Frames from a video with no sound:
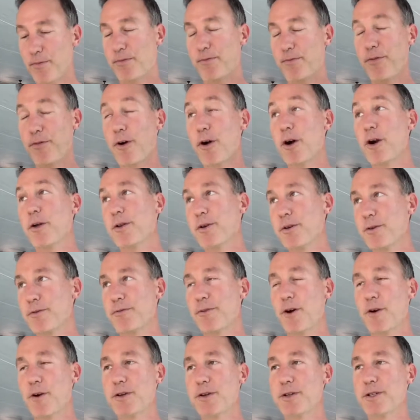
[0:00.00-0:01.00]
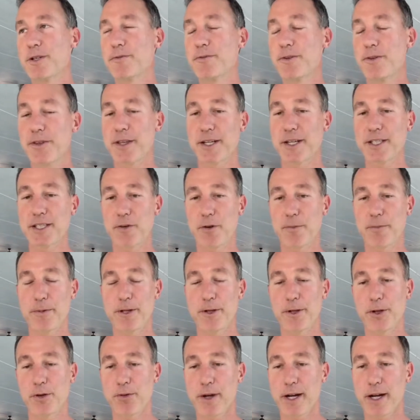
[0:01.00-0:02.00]
farther and farther different things that were
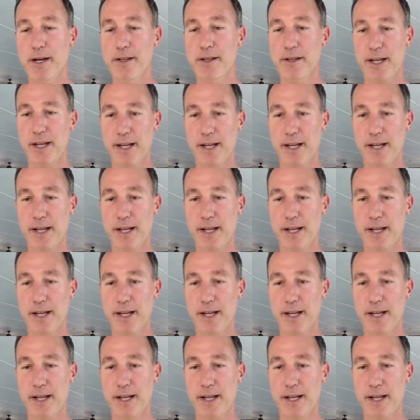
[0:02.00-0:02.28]
being created